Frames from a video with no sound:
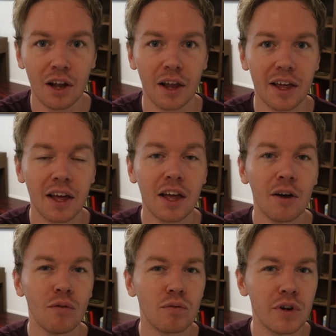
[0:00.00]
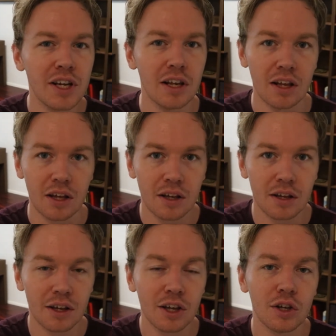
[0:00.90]
Like really,
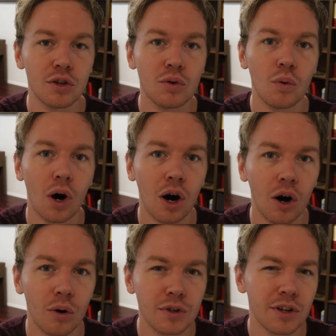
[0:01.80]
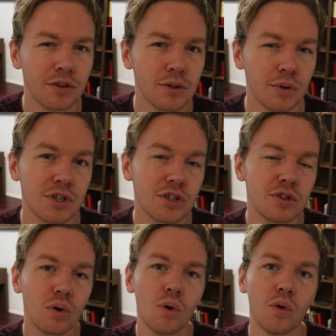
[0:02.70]
you are holding on to a
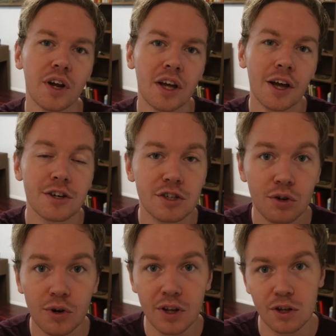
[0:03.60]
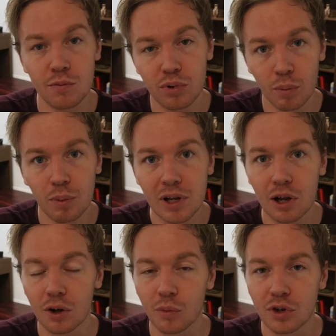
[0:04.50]
story that you probably
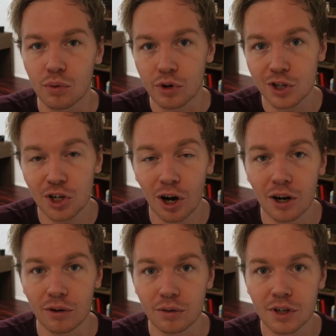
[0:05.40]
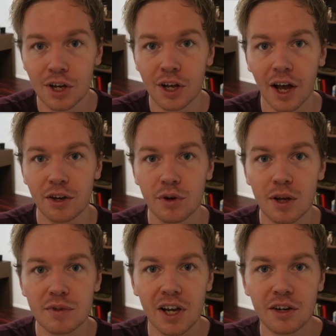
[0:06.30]
learned when you were a child. And you
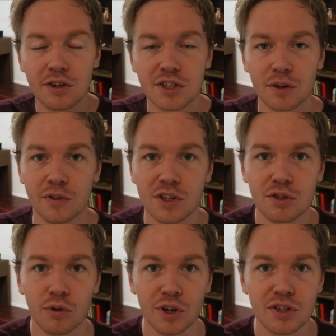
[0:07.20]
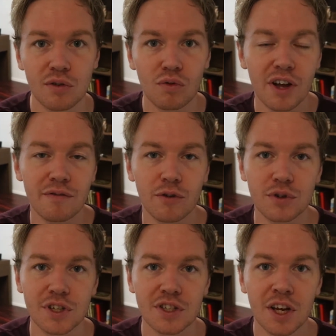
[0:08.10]
keep telling yourself this story because it
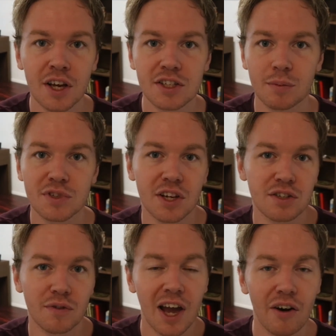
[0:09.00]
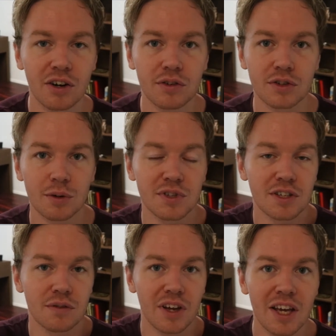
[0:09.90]
reinforces some sense of character or some
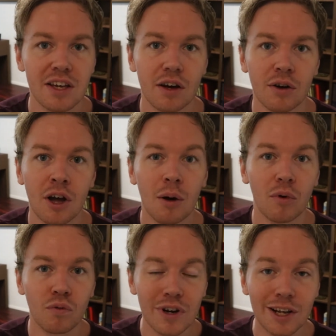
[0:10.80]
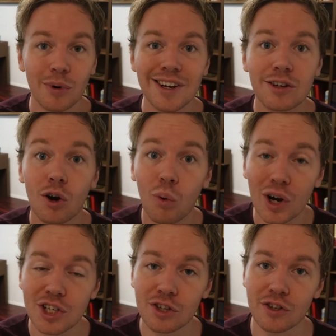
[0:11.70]
sense of ego. But really, we need to
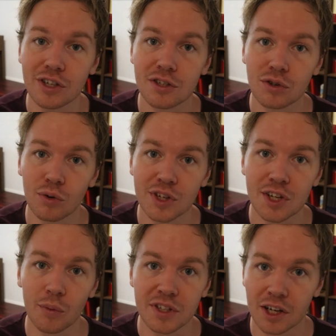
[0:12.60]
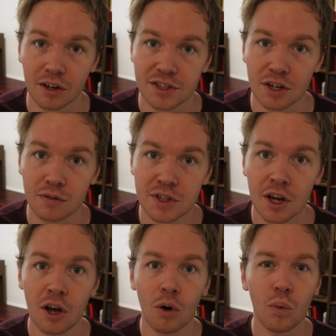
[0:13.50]
question these stories that we tell ourselves.
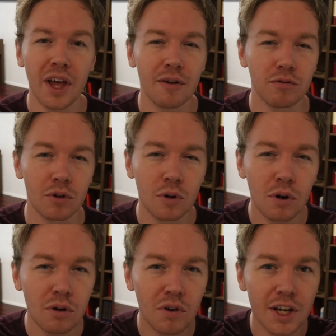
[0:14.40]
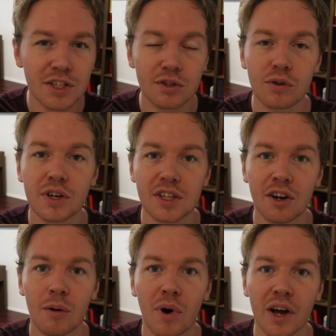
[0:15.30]
We have long-running stories in
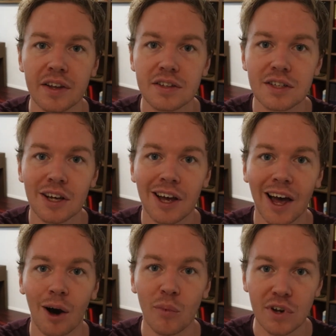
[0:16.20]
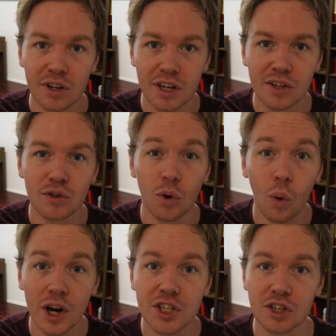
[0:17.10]
our minds and we need to
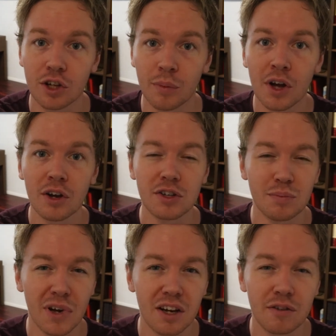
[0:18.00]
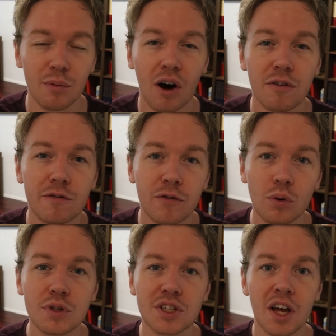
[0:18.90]
question them because many of them are
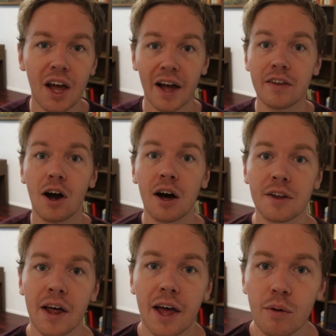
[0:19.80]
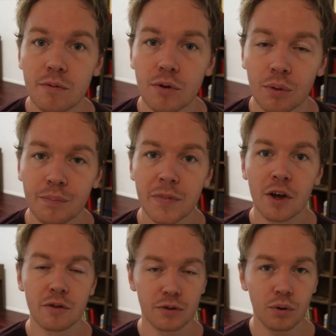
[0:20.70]
false and they're unhelpful.
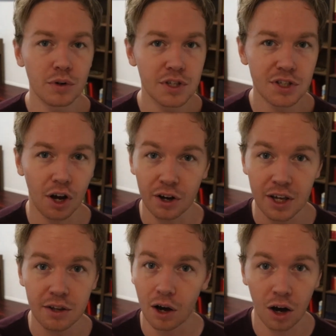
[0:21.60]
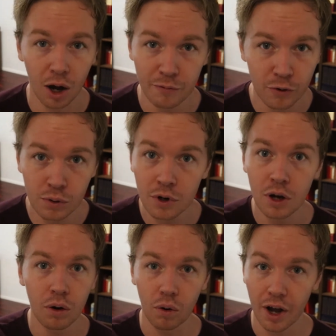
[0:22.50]
Thoughts are either harmful
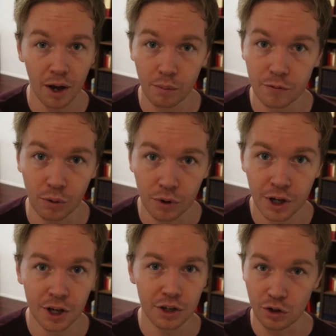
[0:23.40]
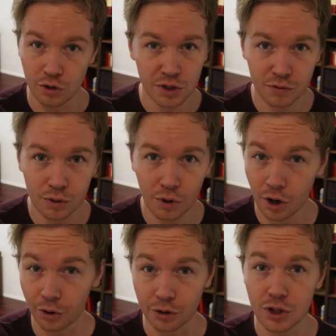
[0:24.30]
or helpful, useful
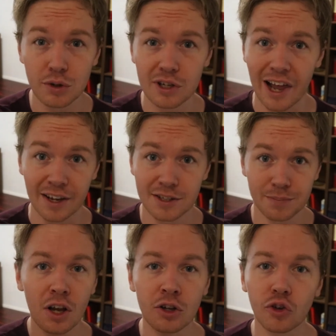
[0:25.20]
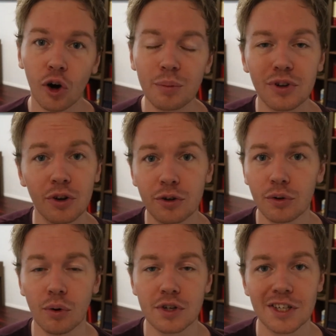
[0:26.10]
or useless. Adopt the
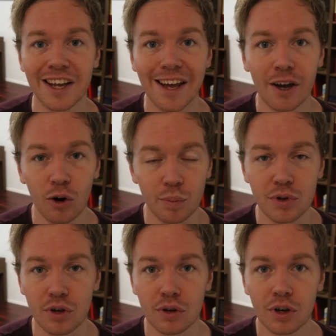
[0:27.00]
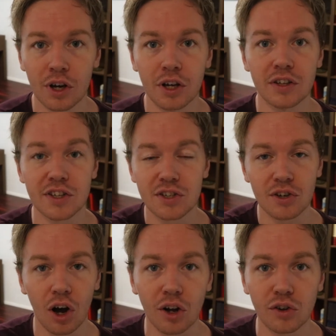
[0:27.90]
thoughts that help you.
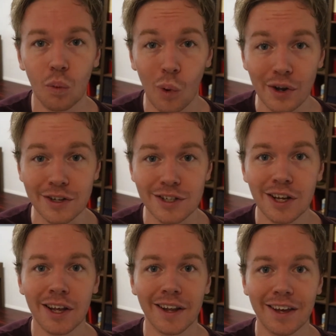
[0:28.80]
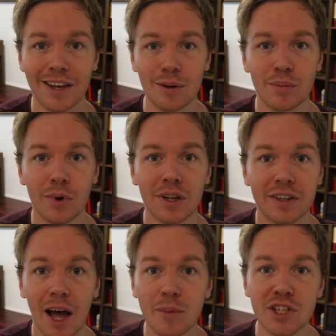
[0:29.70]
Discard the ones that keep
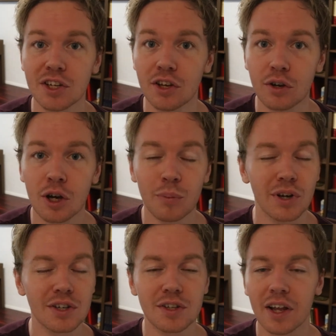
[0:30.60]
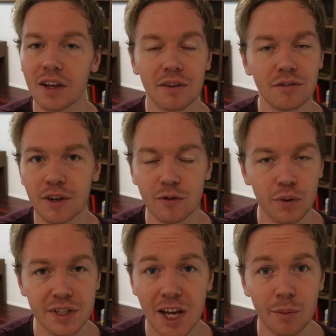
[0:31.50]
damaging you because if
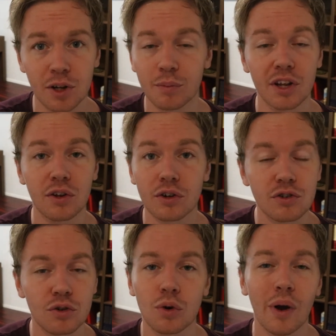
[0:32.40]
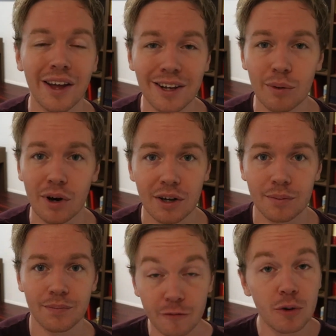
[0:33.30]
you examine them, they're not true anyway.
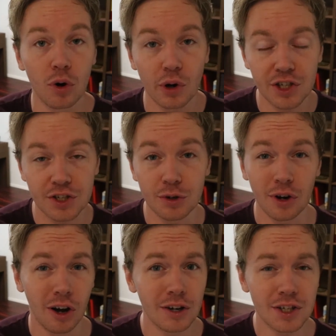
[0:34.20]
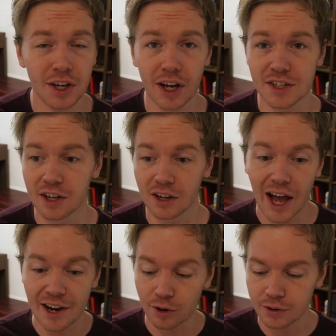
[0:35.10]
A few more questions you can ask as an
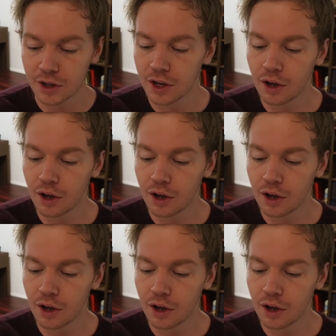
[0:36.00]
add-on.